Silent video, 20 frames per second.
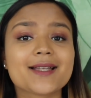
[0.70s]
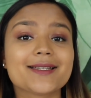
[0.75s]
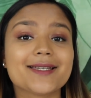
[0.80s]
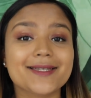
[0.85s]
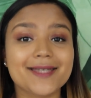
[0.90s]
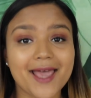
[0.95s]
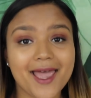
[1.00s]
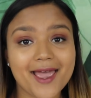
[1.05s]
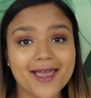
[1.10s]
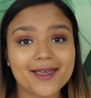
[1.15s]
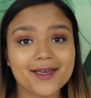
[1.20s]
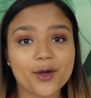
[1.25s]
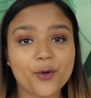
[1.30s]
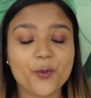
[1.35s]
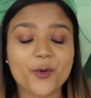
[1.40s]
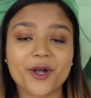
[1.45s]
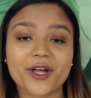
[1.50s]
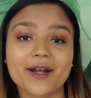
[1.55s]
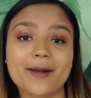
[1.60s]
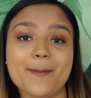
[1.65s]
Today,
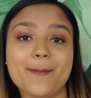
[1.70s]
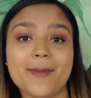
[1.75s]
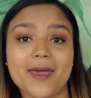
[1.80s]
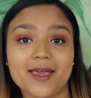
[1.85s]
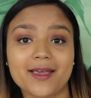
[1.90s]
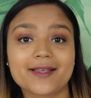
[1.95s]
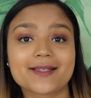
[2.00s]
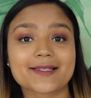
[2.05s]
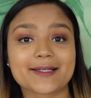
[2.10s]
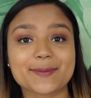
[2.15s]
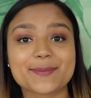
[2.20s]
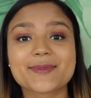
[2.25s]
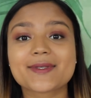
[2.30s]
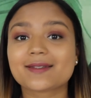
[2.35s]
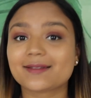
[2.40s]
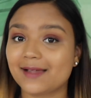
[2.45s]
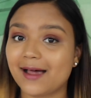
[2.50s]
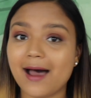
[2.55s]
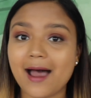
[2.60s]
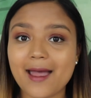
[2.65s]
we're gonna make some
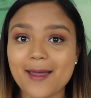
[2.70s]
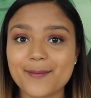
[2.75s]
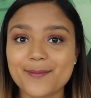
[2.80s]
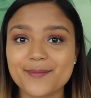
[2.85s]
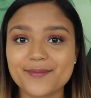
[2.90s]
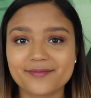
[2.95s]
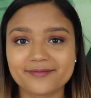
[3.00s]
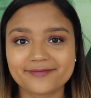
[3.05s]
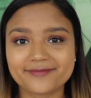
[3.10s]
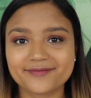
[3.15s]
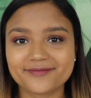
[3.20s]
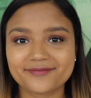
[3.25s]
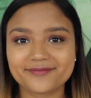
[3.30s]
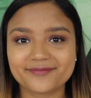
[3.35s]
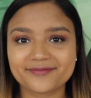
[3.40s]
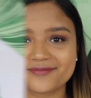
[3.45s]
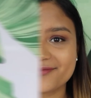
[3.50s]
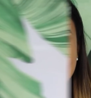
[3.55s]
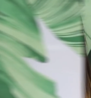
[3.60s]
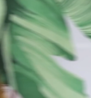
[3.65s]
slime.
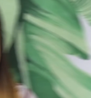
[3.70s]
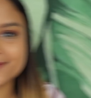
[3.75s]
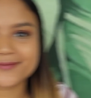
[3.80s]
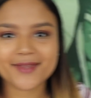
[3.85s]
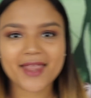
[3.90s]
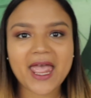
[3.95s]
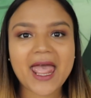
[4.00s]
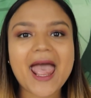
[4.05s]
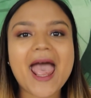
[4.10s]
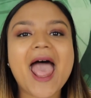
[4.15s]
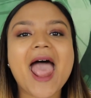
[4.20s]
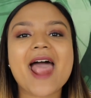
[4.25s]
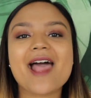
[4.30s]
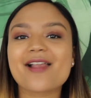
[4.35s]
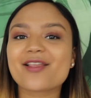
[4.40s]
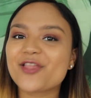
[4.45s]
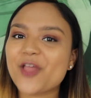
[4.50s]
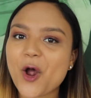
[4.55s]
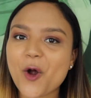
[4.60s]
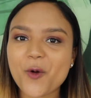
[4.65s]

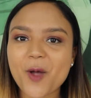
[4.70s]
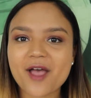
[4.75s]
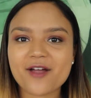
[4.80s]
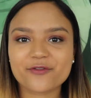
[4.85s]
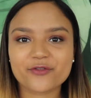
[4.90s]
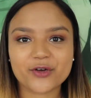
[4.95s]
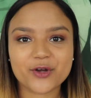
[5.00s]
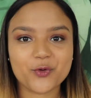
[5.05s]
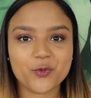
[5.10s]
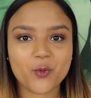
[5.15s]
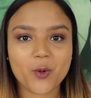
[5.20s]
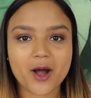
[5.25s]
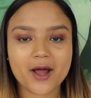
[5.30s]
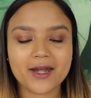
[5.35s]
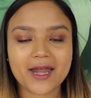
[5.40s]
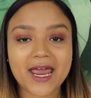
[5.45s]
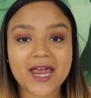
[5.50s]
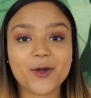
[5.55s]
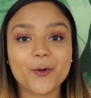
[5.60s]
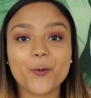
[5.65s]
Hello
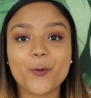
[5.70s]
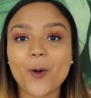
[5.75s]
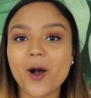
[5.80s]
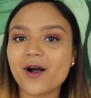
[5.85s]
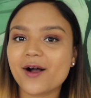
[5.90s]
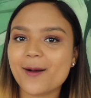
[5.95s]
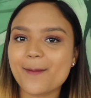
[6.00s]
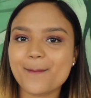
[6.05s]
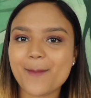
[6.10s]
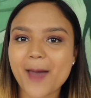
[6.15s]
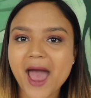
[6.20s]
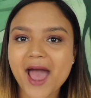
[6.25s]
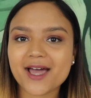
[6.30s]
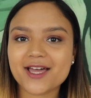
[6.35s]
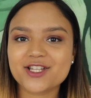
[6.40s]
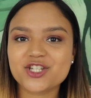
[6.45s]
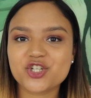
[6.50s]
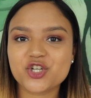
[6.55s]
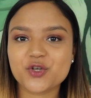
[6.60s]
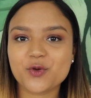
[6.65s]
everyone, and welcome
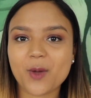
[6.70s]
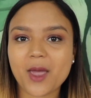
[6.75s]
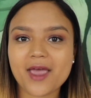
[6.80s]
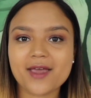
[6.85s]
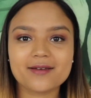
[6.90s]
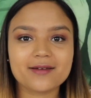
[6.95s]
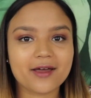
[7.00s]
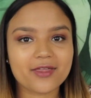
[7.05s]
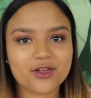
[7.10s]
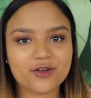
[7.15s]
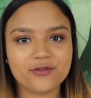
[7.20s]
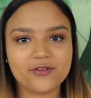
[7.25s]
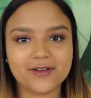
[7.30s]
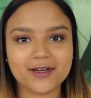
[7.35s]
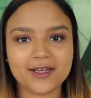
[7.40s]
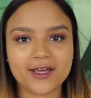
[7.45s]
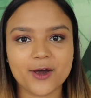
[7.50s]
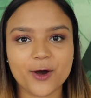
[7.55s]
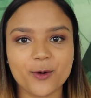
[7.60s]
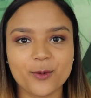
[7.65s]
back to another
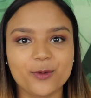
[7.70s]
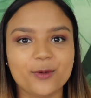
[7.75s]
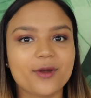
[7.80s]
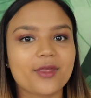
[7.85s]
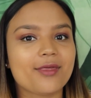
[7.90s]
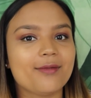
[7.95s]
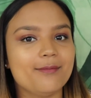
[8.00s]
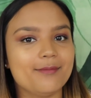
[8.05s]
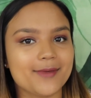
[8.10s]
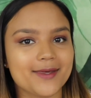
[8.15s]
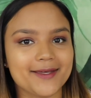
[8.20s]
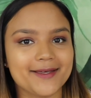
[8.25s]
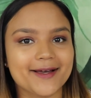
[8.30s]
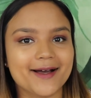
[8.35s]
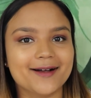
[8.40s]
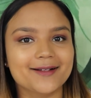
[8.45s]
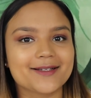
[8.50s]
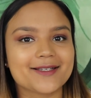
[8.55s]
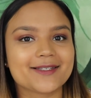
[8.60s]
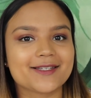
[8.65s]
video with me,
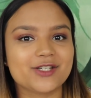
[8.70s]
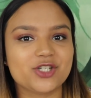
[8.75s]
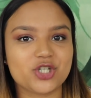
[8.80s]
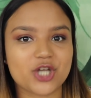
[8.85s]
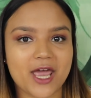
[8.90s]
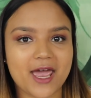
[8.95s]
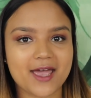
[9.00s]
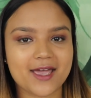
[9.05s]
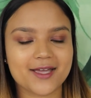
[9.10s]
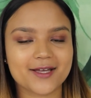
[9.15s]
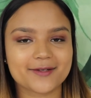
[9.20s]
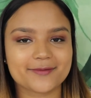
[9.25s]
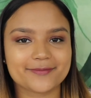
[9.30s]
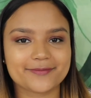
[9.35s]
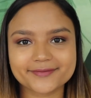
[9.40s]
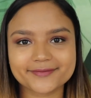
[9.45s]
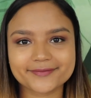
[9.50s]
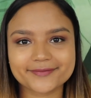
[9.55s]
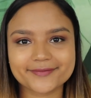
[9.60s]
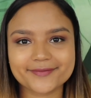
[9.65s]
Alyssa J.
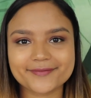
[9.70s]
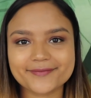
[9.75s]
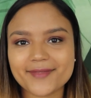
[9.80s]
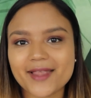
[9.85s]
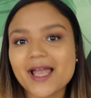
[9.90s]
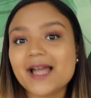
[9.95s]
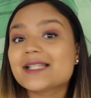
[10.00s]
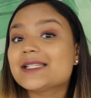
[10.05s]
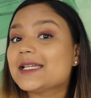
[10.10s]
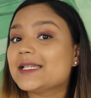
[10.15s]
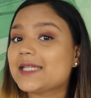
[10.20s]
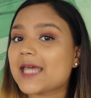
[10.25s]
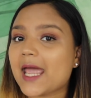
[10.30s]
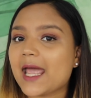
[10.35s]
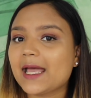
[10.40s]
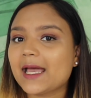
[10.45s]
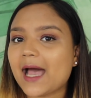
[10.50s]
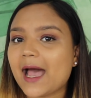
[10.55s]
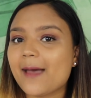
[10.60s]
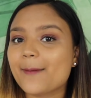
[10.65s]

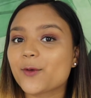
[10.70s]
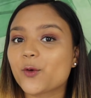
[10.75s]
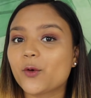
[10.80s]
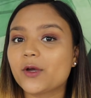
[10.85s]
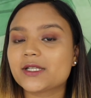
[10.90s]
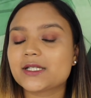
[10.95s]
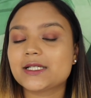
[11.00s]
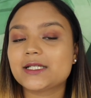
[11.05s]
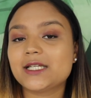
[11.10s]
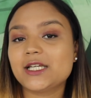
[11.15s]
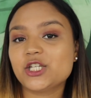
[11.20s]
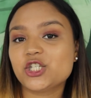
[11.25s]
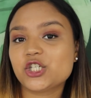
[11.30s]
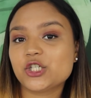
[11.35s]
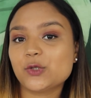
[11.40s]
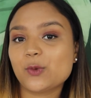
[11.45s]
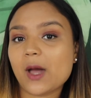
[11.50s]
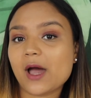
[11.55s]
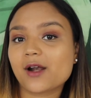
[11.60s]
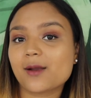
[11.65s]
Today, I'm going to teach
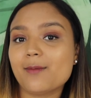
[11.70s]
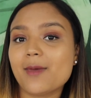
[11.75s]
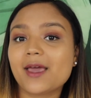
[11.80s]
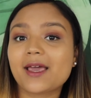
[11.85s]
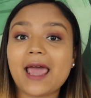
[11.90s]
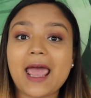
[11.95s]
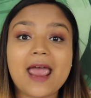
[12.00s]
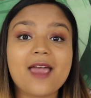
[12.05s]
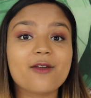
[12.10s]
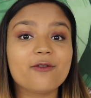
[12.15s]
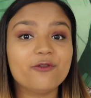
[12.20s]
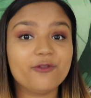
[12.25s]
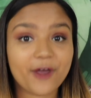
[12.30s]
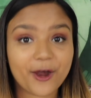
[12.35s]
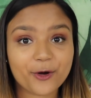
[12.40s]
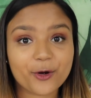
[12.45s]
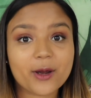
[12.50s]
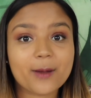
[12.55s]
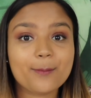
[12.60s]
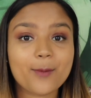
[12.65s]
you how to make a
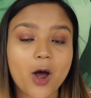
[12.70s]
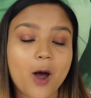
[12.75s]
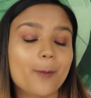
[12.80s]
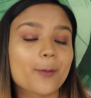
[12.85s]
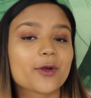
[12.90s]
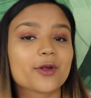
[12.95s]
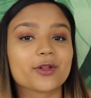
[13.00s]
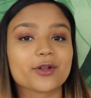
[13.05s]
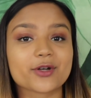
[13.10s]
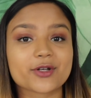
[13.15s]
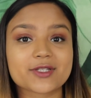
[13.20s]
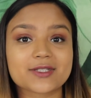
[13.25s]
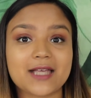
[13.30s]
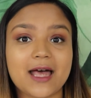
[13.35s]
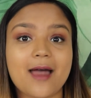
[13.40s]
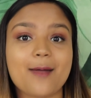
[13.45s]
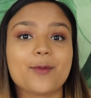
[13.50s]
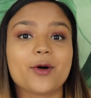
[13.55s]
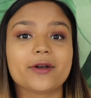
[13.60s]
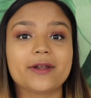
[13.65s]
very popular
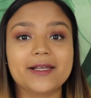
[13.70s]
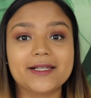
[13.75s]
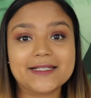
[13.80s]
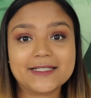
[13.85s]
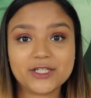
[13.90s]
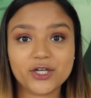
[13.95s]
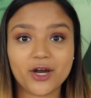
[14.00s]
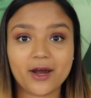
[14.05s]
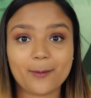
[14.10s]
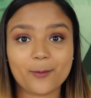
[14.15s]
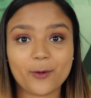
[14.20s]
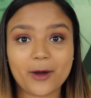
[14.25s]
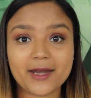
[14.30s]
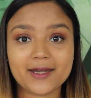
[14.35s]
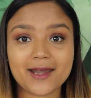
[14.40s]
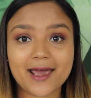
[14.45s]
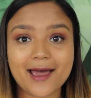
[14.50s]
slime on Instagram right